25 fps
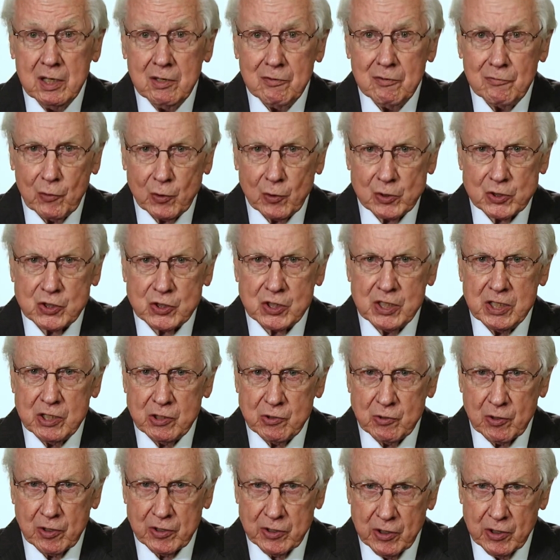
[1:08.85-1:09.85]
for
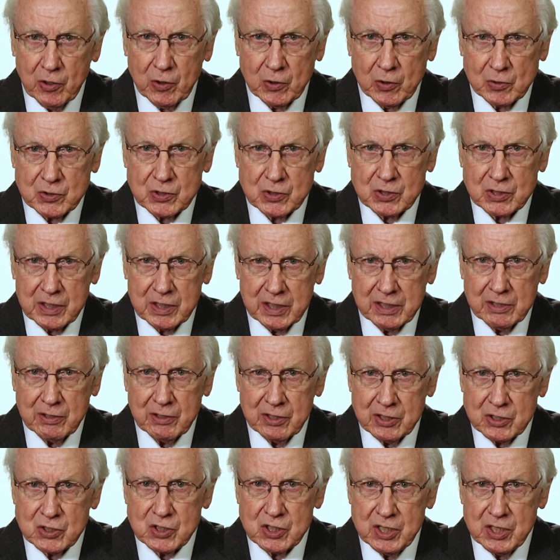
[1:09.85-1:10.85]
senior adults in this